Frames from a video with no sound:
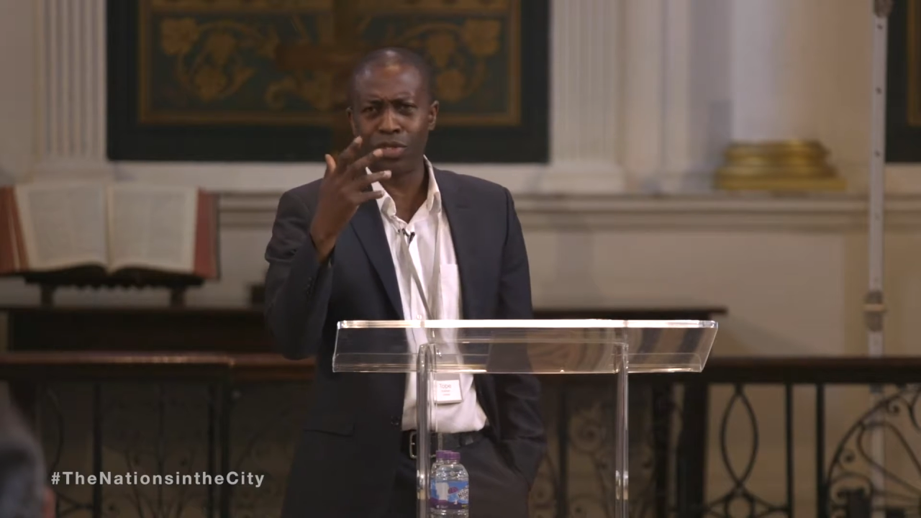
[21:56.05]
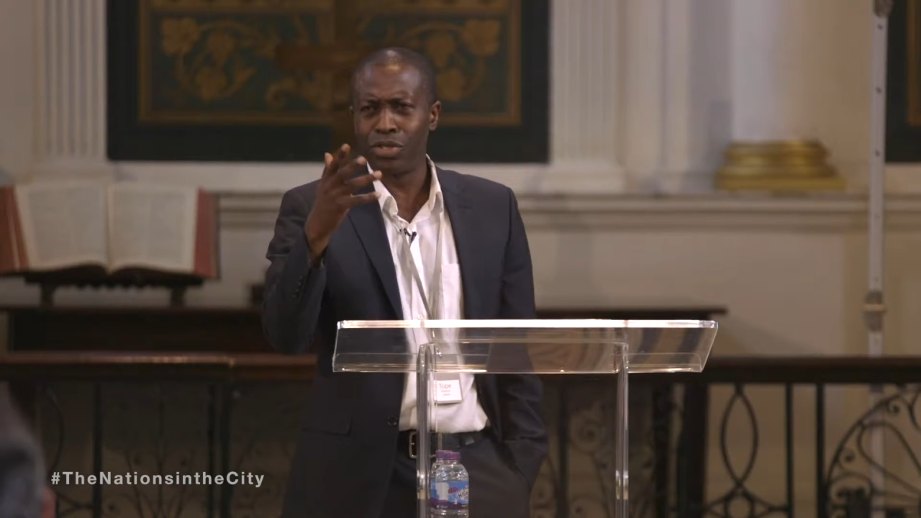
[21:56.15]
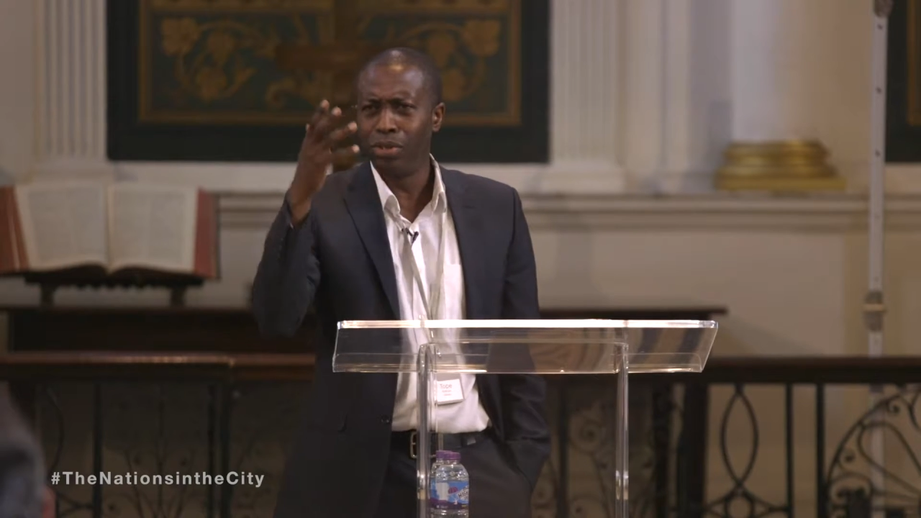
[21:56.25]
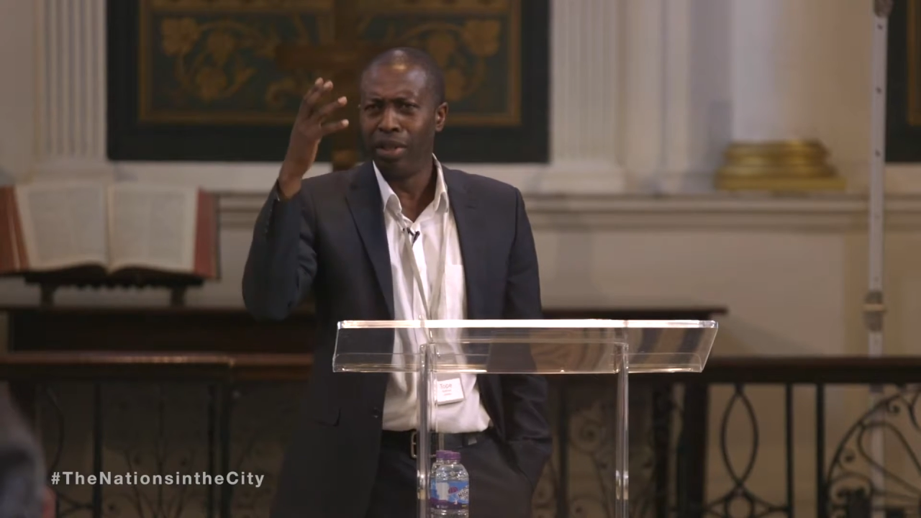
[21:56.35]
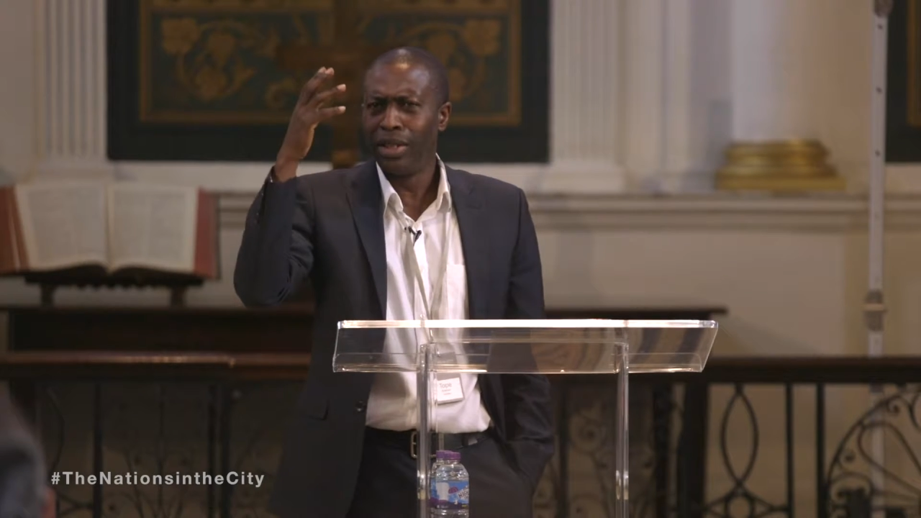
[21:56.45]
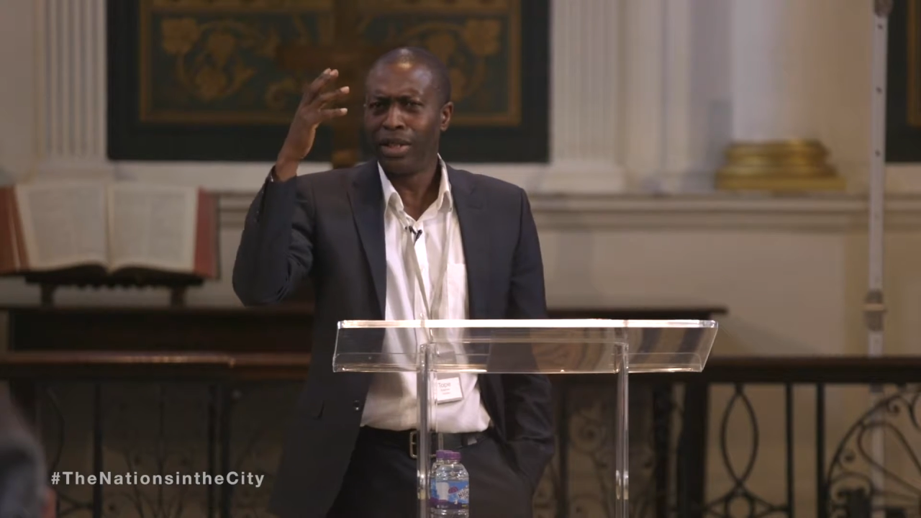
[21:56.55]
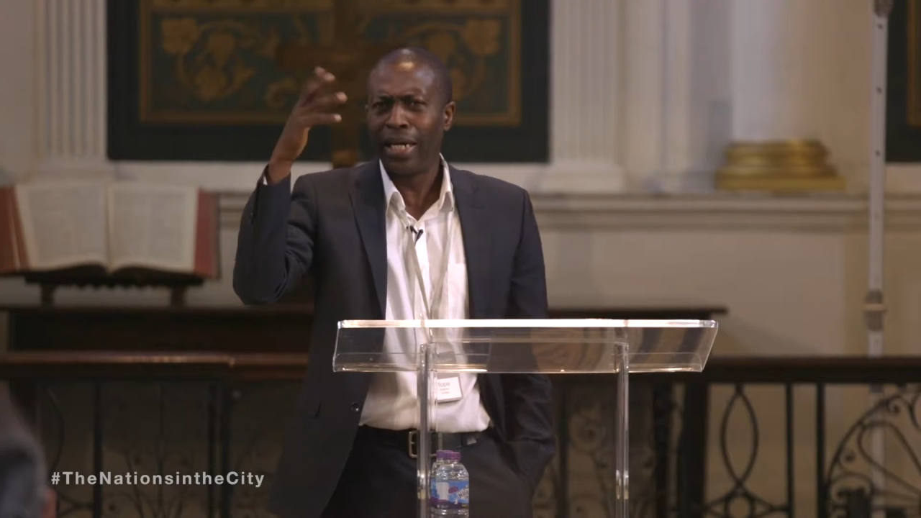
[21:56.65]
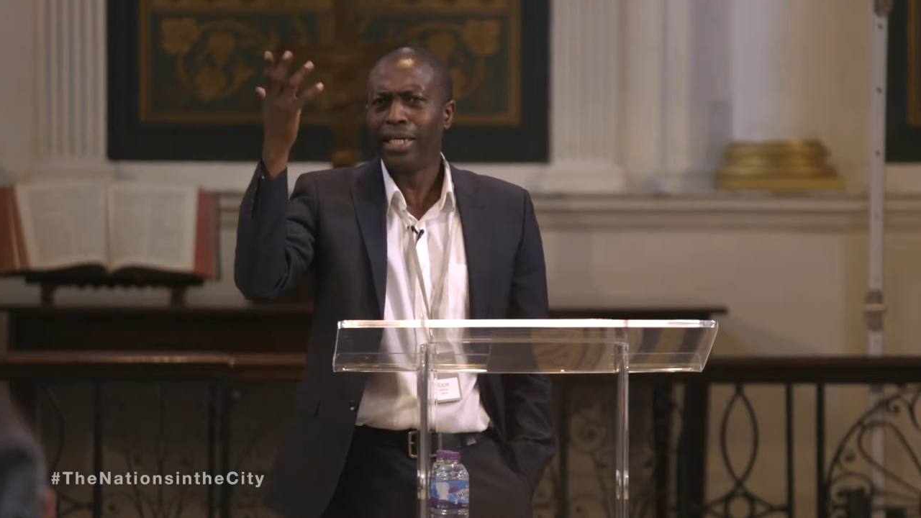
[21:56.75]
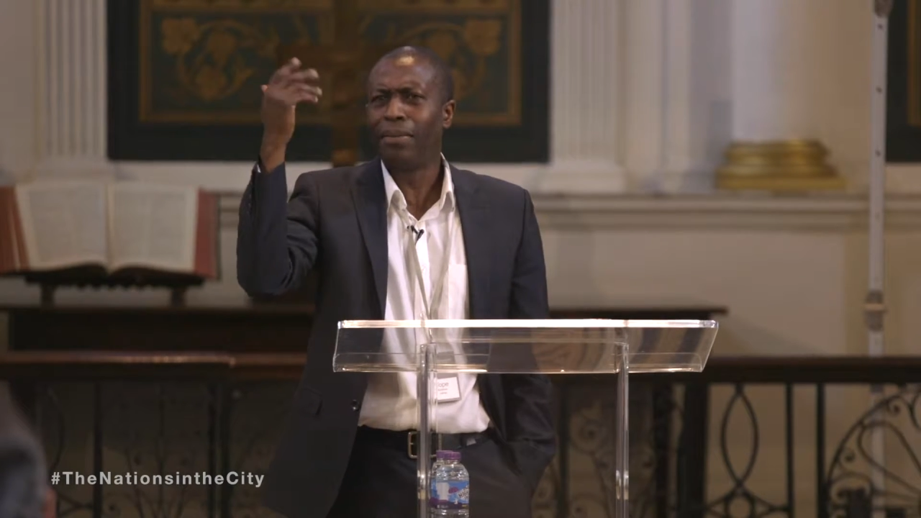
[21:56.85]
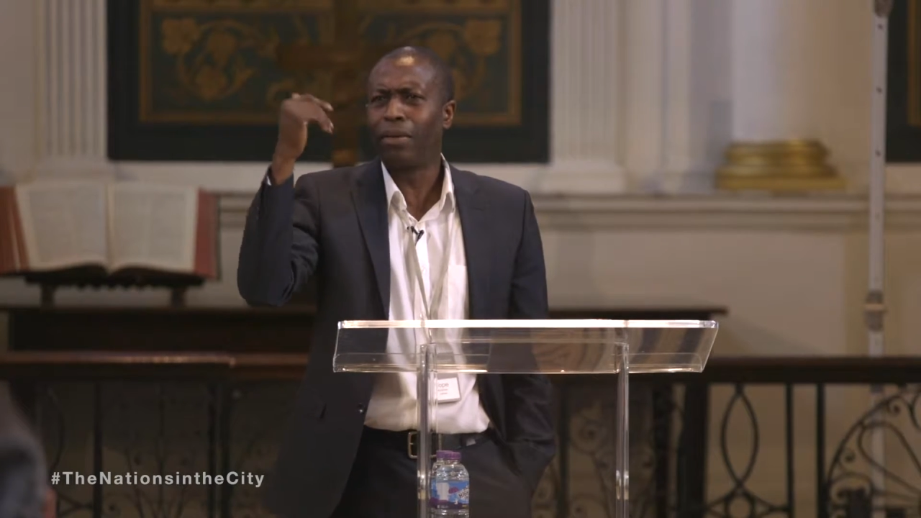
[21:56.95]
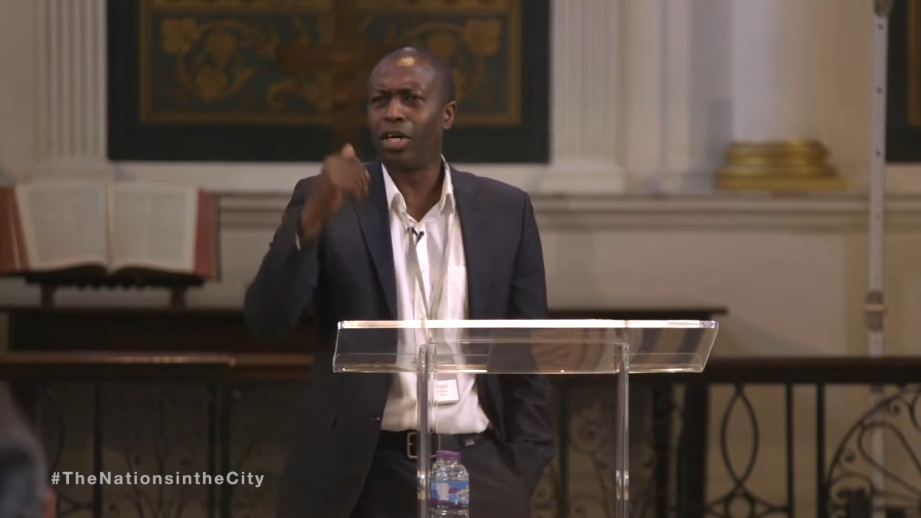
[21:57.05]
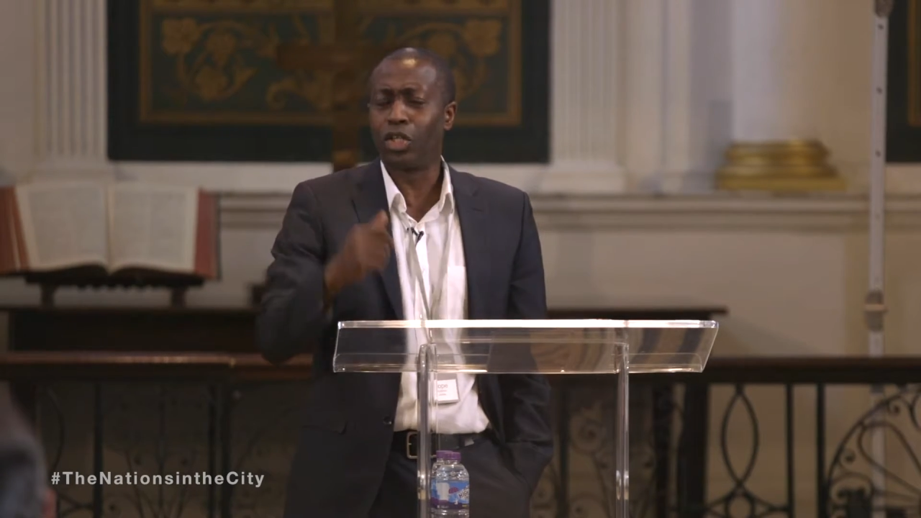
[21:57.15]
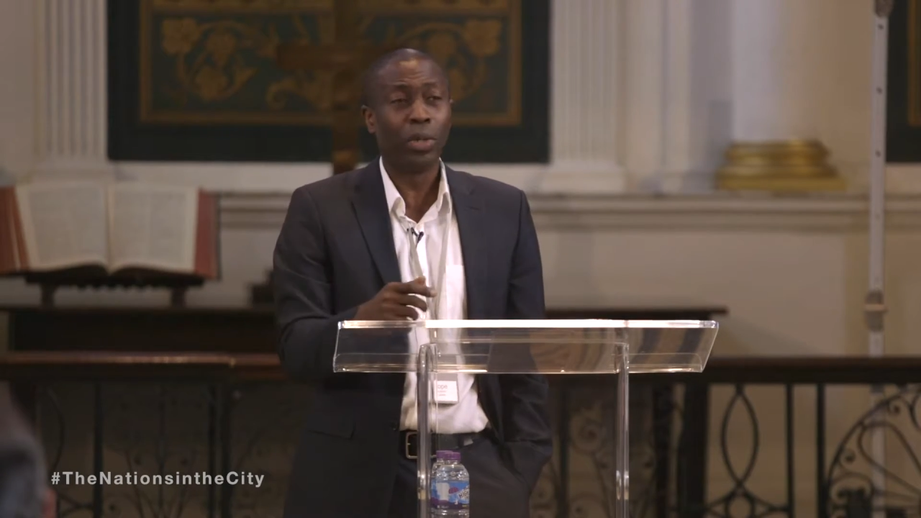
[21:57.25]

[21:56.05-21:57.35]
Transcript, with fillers: to kingdom culture.